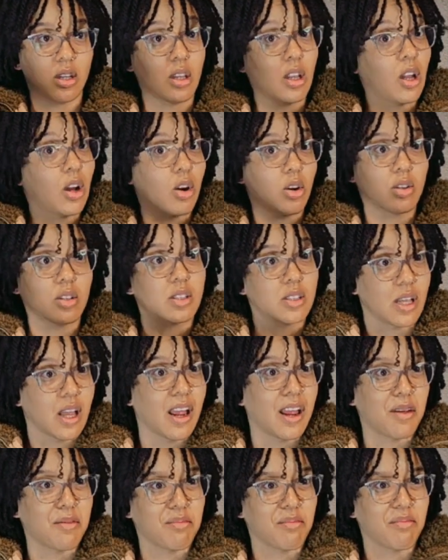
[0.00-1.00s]
They are the
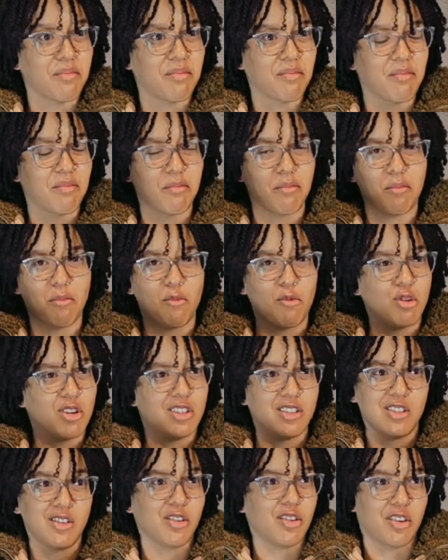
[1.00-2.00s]
same. And
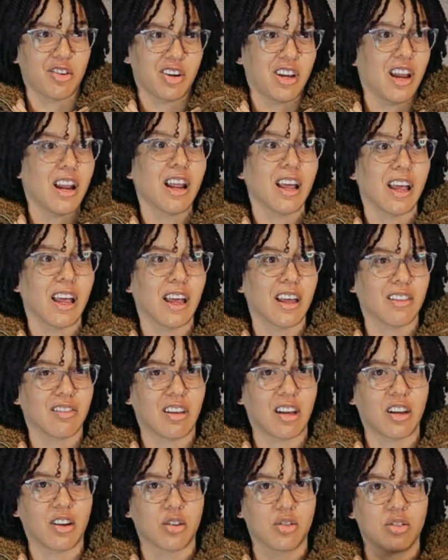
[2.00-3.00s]
we still aren't getting it.
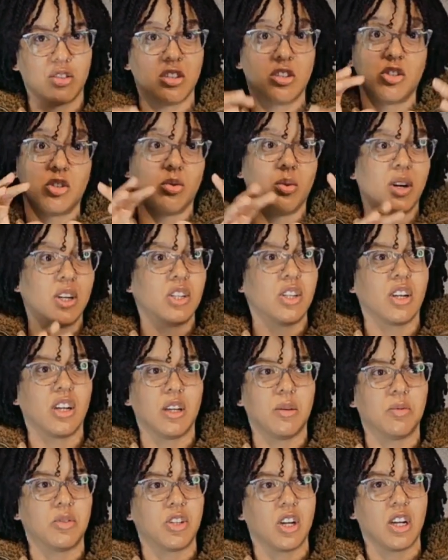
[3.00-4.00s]
Like, her situation
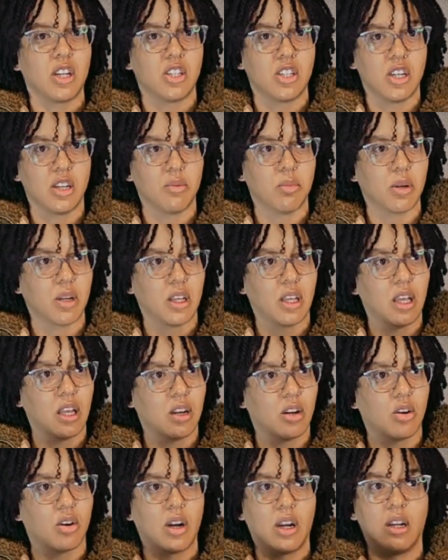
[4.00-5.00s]
keeps changing, but
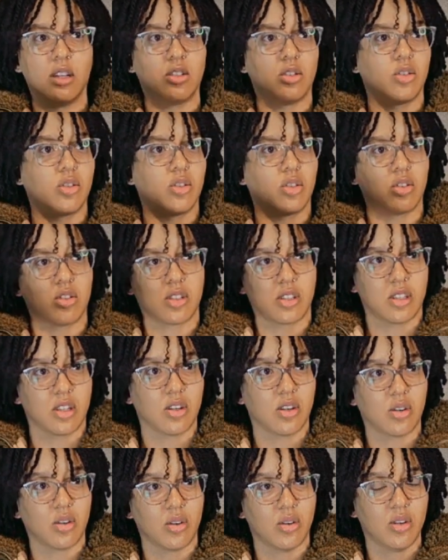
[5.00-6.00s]
again, her answers are
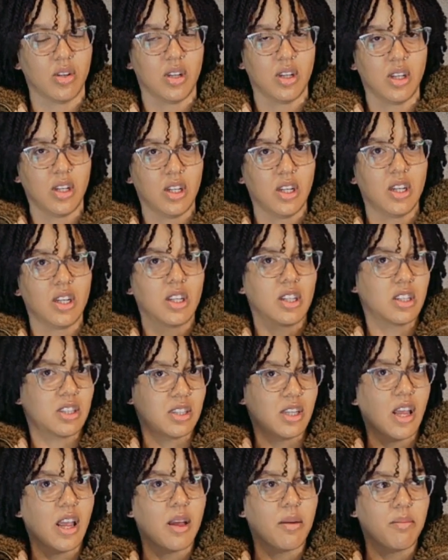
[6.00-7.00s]
still the
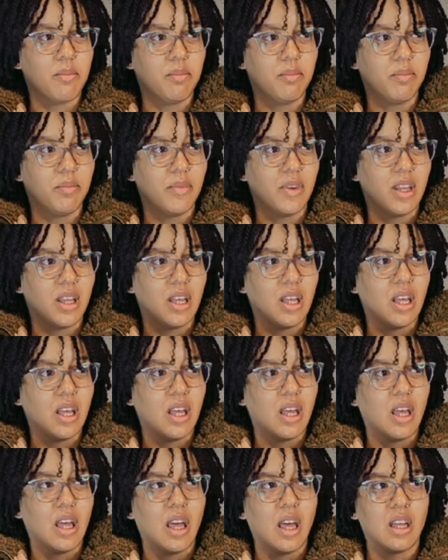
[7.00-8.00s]
same.
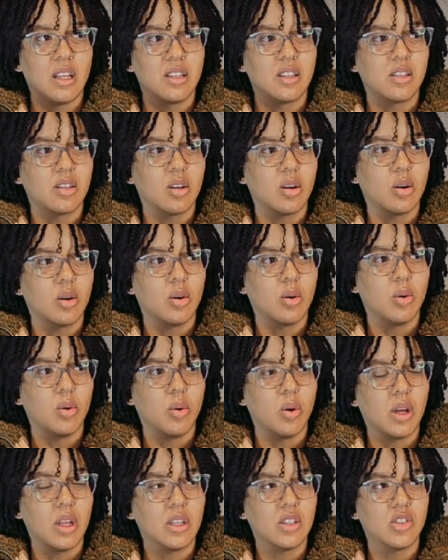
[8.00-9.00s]
And
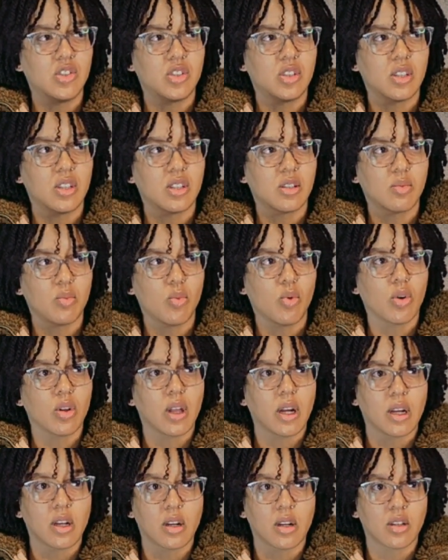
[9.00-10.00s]
so it's just more
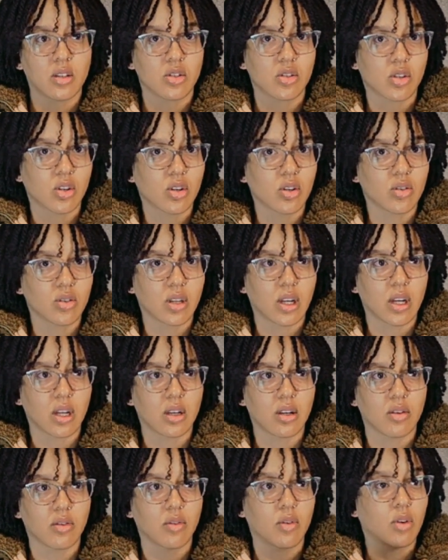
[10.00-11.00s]
like a concern,
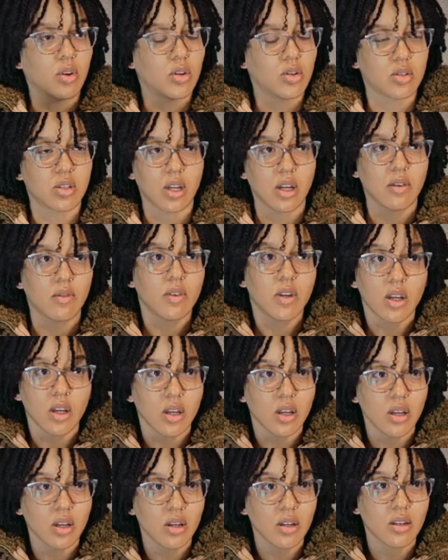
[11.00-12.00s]
like, for your
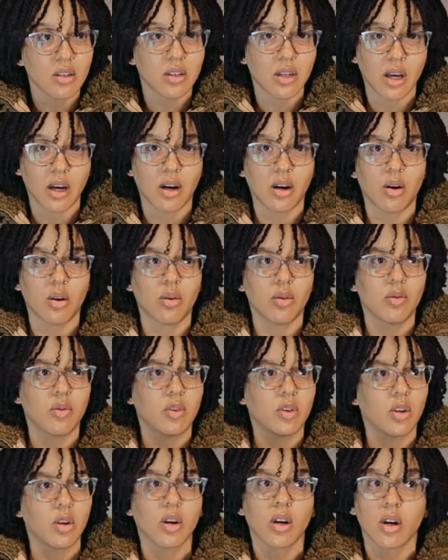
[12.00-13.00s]
safety now,
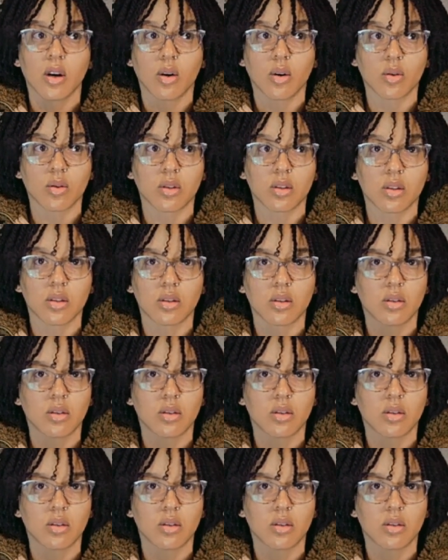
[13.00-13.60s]
for your health,